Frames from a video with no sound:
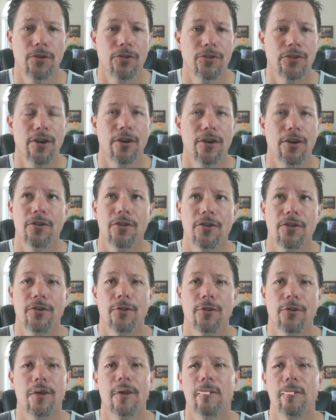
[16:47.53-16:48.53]
shared a
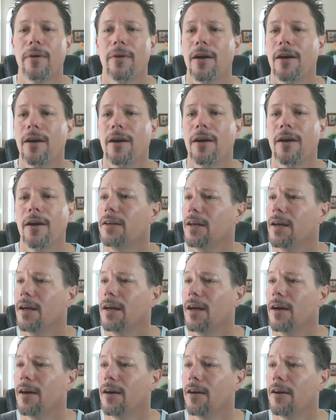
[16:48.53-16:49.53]
story about
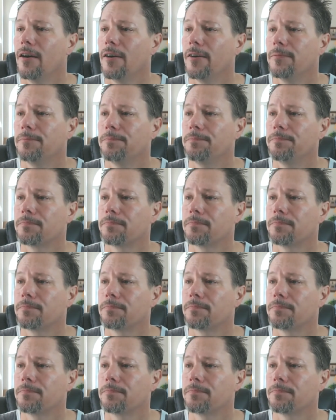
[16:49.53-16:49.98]
um,